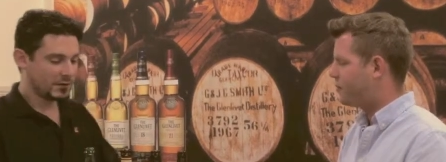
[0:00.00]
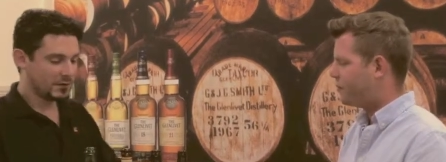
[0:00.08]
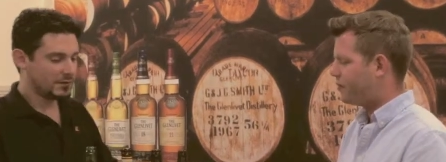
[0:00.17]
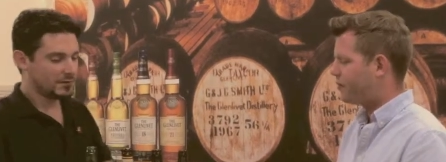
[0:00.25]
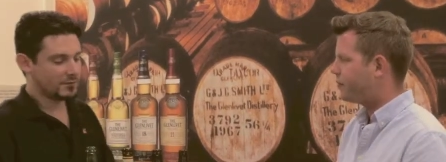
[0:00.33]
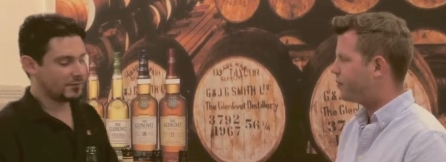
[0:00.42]

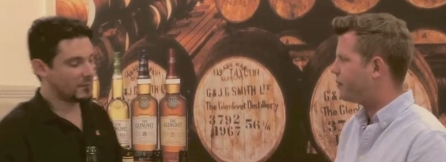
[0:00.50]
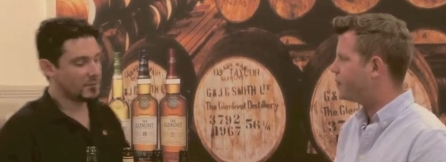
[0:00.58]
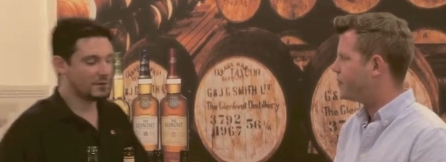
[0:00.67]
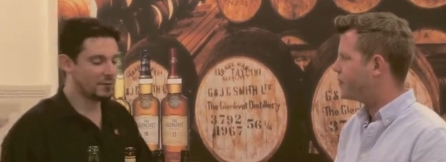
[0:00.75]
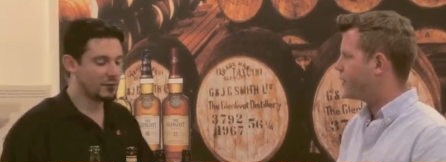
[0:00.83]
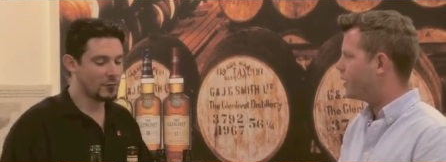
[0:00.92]
Speaker 1: the some of
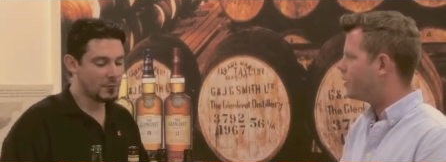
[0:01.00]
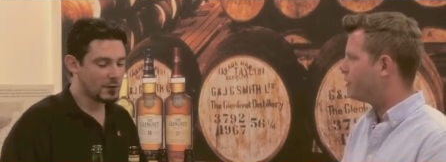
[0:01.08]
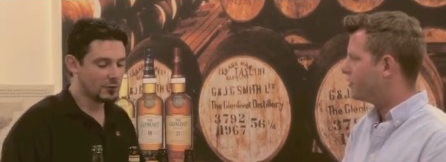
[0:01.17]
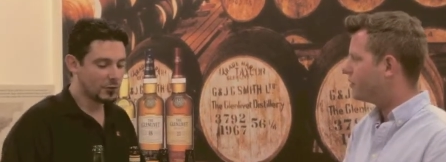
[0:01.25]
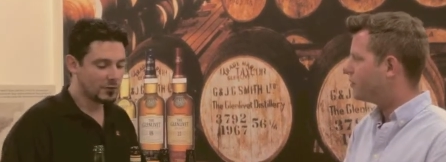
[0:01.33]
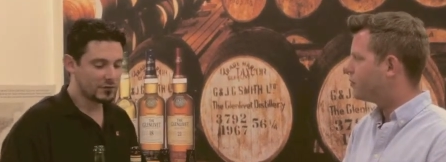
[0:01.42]
my favorite
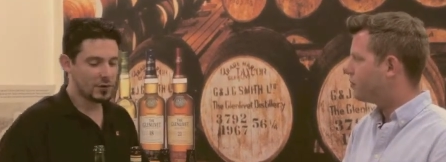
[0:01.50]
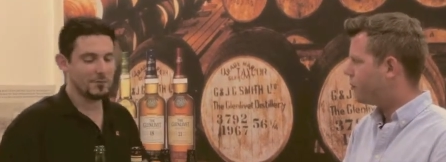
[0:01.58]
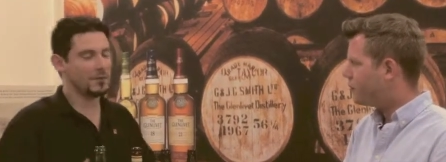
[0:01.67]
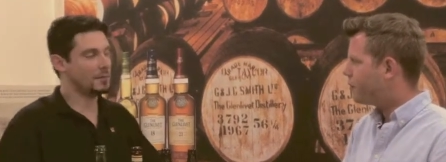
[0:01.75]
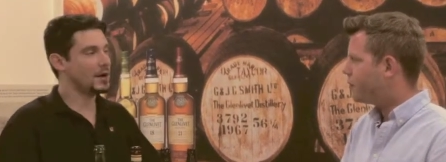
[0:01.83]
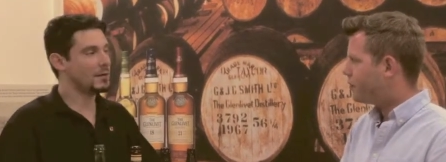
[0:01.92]
beers always come in
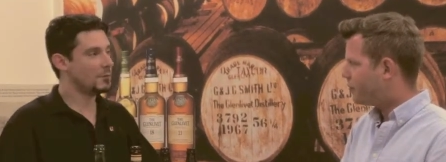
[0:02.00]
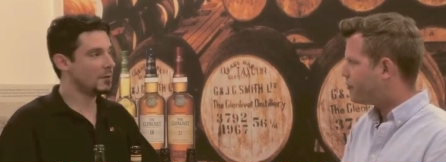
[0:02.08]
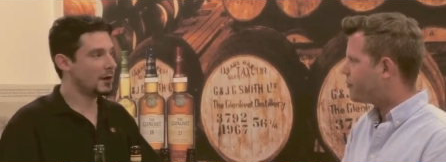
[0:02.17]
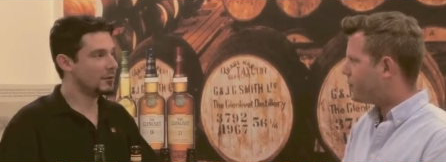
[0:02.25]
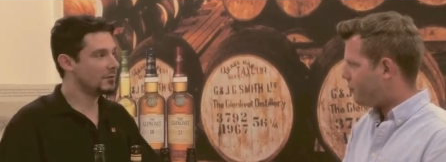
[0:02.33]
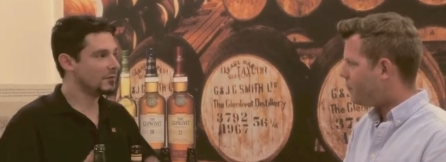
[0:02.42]
the Bomber
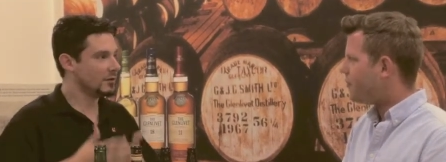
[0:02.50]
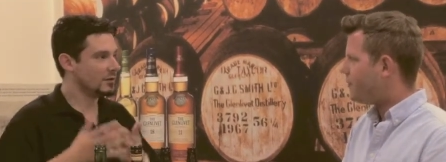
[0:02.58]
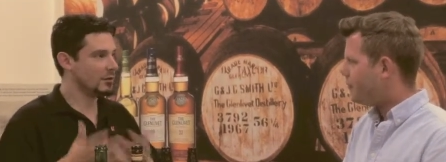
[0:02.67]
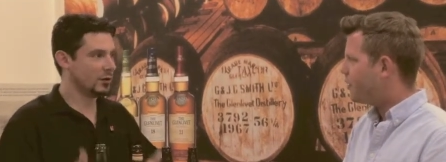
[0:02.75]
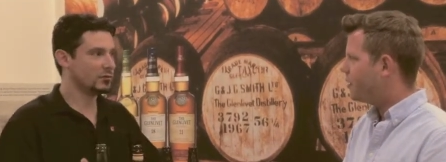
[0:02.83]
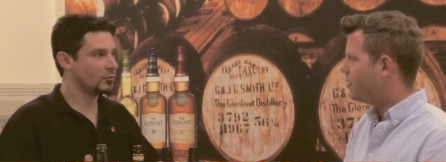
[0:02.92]
bottles, the
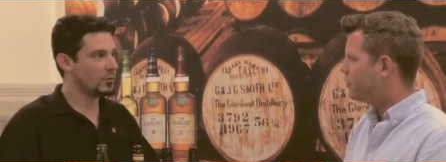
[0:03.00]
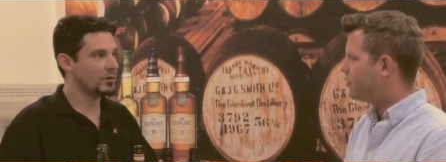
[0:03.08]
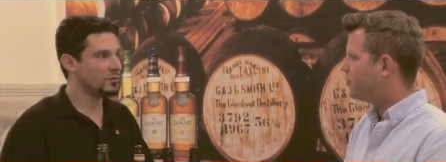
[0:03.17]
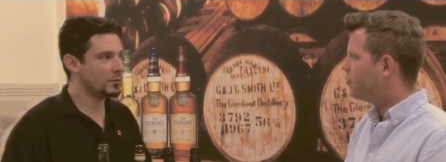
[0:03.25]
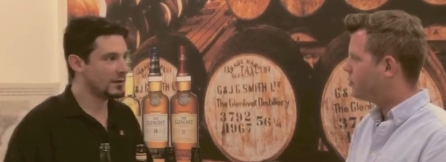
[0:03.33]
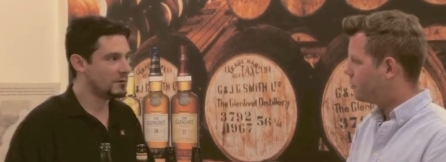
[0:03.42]
large
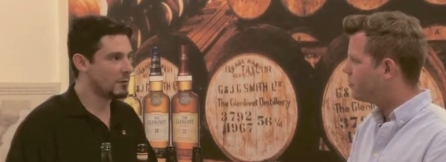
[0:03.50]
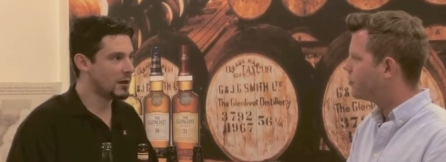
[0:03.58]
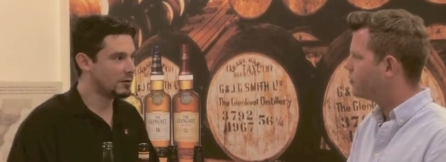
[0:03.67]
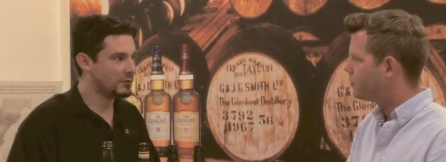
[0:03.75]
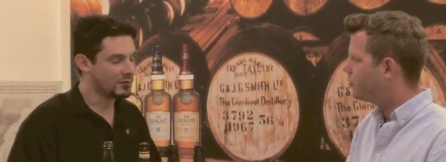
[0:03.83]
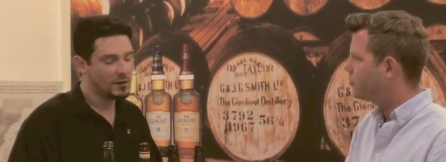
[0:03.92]
twenty-two ounce
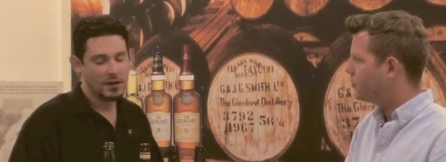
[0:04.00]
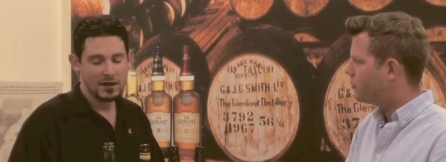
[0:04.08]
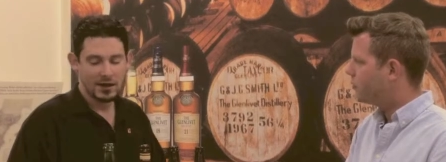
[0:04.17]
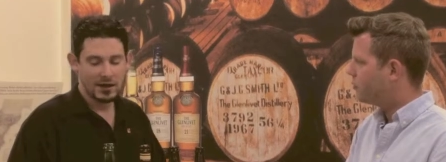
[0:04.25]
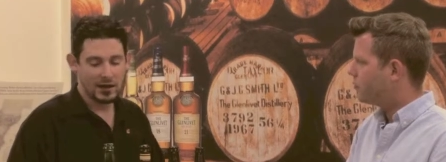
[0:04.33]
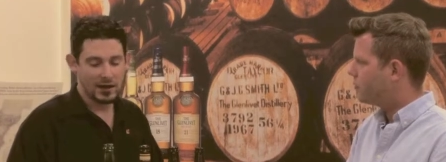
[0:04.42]
bottles,
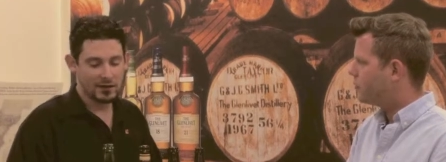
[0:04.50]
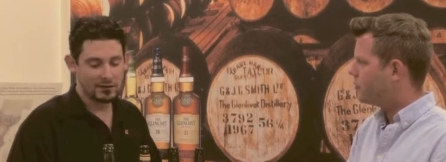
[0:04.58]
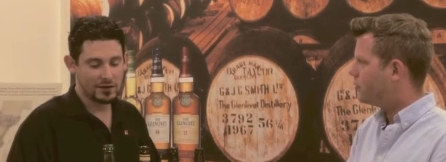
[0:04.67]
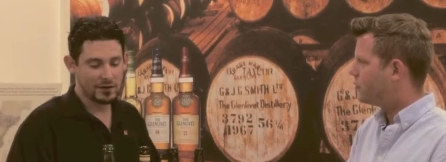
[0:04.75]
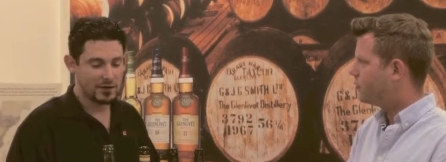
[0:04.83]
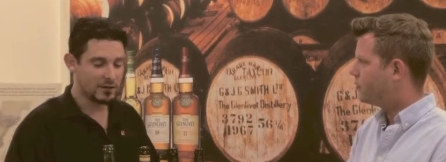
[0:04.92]
and
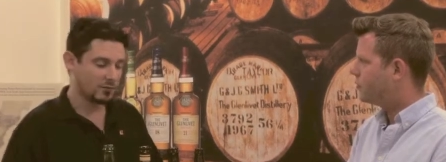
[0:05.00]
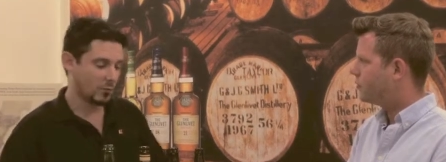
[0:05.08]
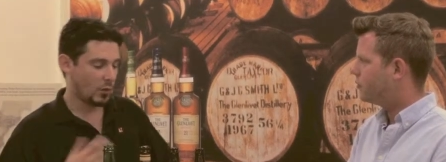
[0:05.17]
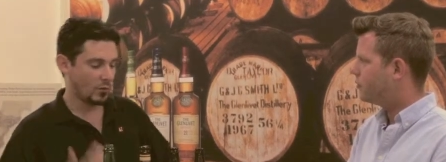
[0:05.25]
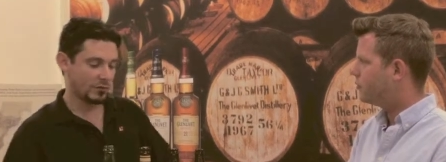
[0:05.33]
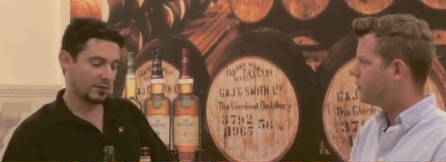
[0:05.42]
uh,
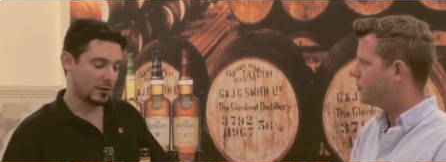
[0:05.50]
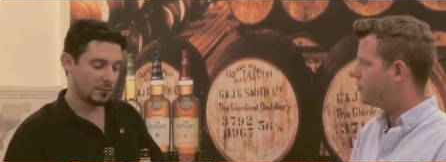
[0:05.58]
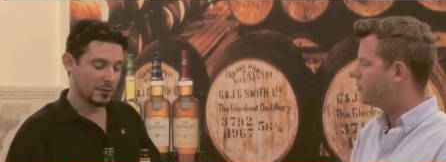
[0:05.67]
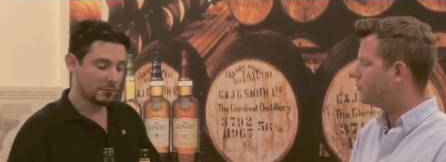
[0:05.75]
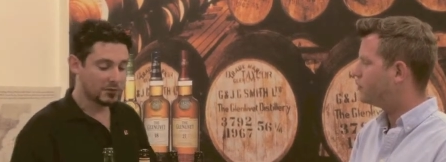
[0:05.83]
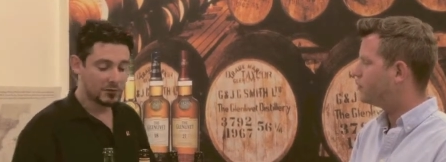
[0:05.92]
what we're telling
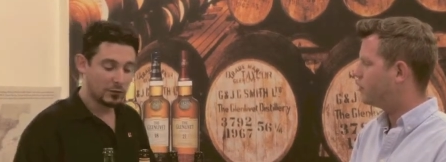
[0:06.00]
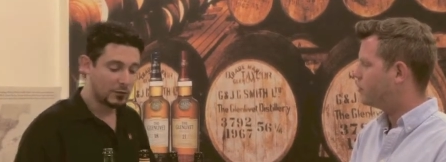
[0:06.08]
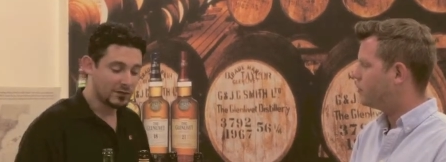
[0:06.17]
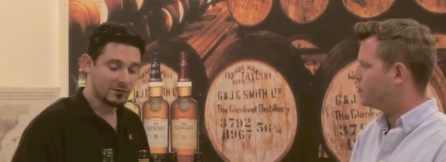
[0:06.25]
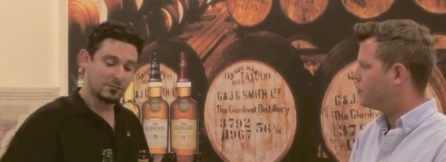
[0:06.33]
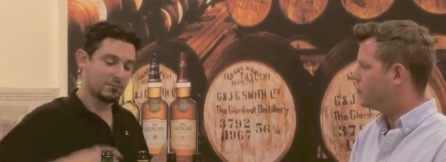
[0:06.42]
people to do
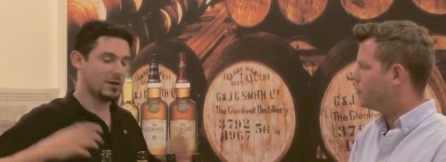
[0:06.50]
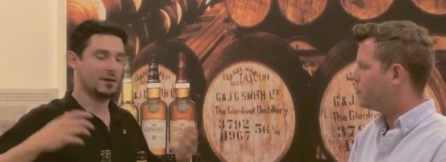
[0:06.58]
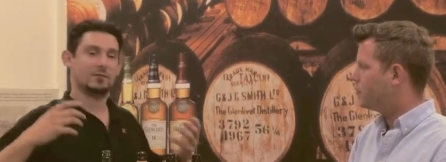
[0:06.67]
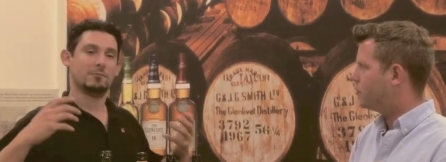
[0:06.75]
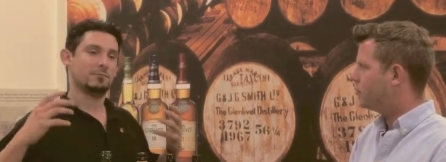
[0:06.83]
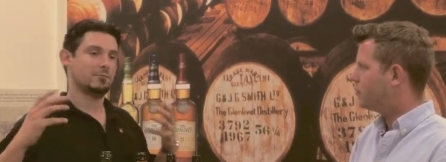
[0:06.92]
is
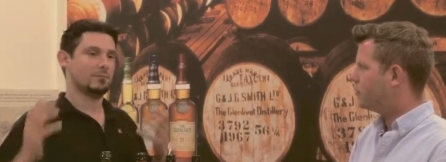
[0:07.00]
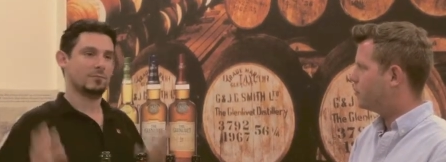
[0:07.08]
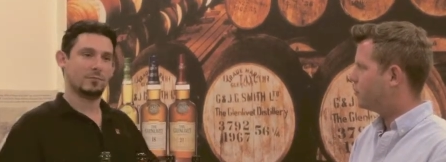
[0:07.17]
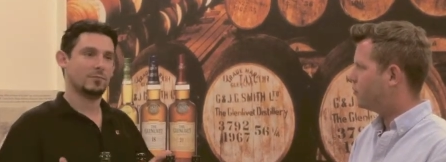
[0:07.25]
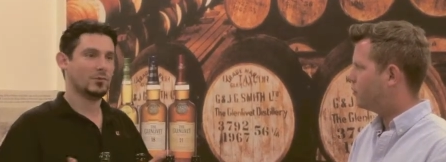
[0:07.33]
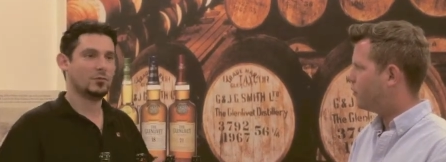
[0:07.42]
is
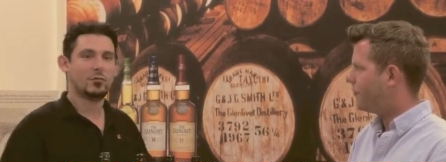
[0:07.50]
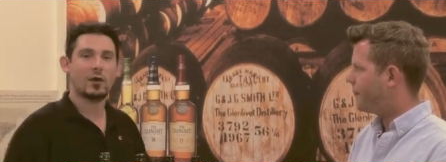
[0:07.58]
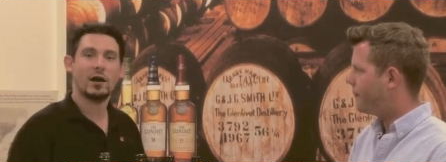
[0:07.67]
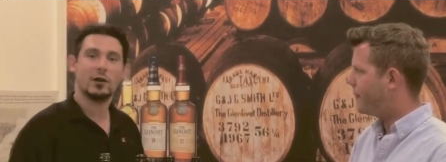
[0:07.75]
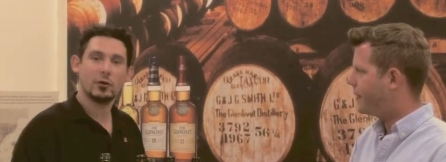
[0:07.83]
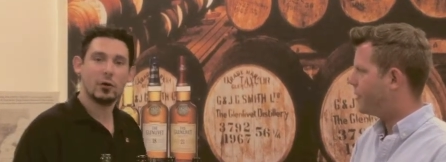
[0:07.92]

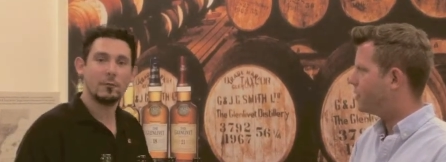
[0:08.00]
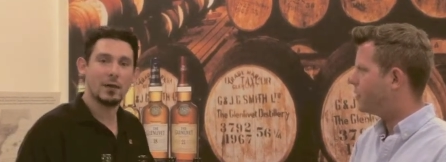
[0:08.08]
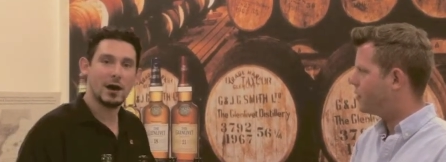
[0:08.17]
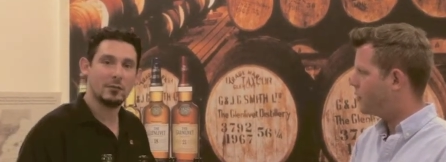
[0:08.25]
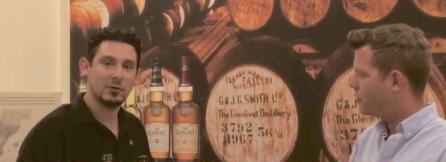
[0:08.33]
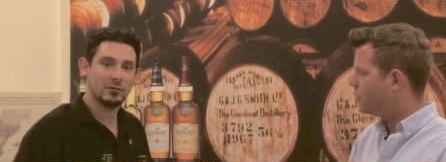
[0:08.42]
try your own
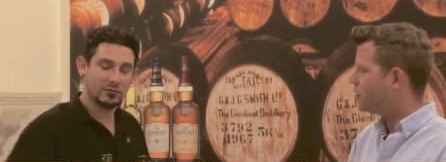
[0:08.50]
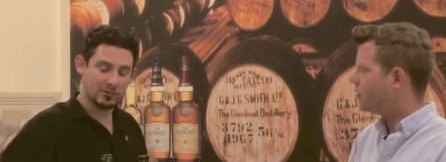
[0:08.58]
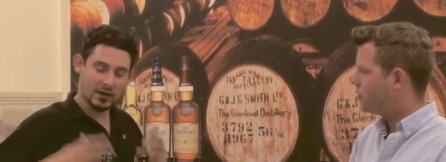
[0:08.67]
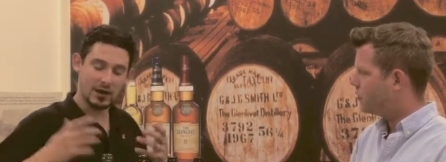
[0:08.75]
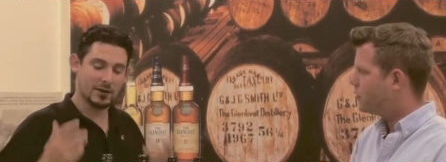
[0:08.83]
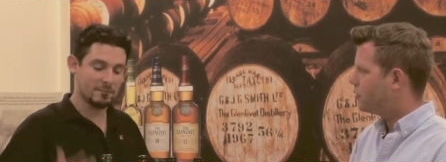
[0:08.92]
bombers,
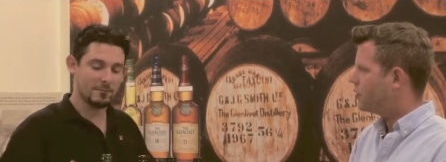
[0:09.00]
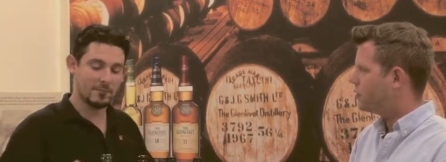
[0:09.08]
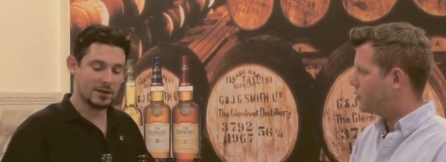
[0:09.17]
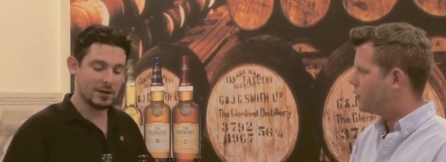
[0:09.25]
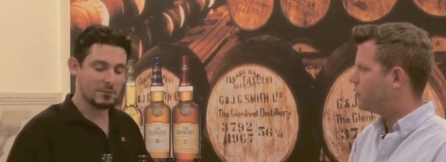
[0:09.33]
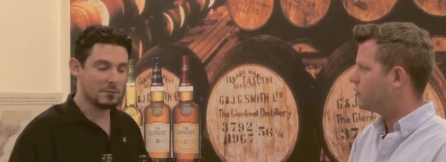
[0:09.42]
uh,
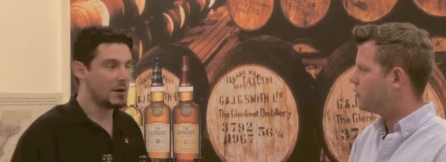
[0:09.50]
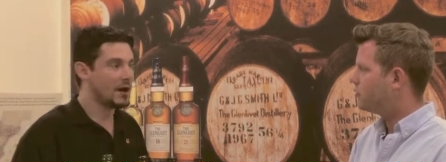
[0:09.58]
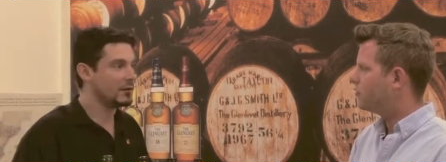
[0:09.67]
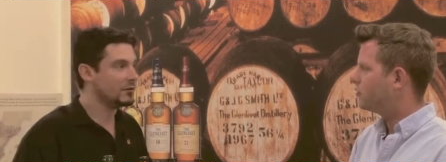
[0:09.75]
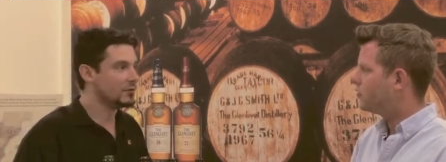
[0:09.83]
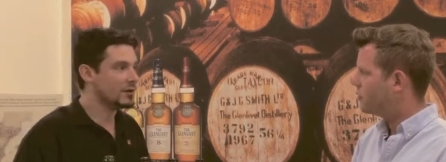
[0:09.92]
keep the
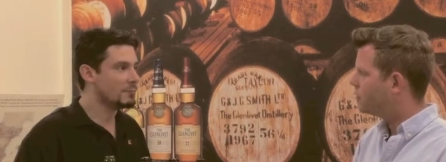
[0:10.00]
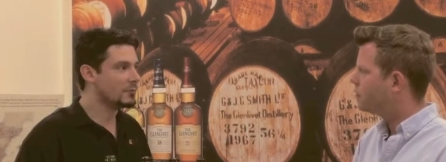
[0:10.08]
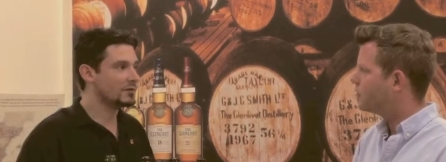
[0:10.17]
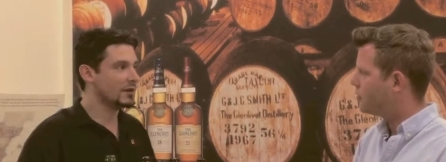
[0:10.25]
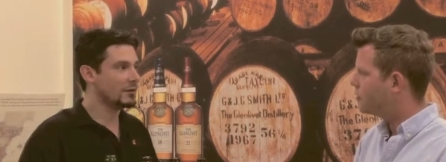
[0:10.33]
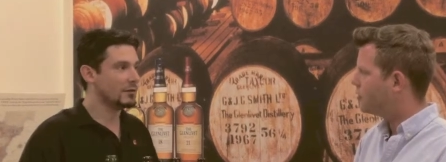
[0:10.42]
bottles, and then put
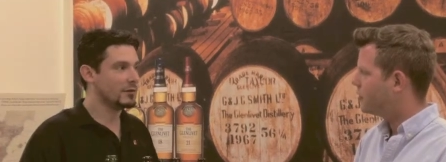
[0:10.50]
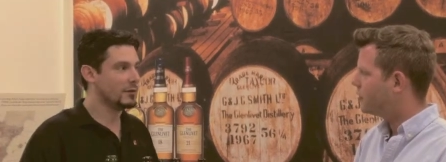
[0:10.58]
together a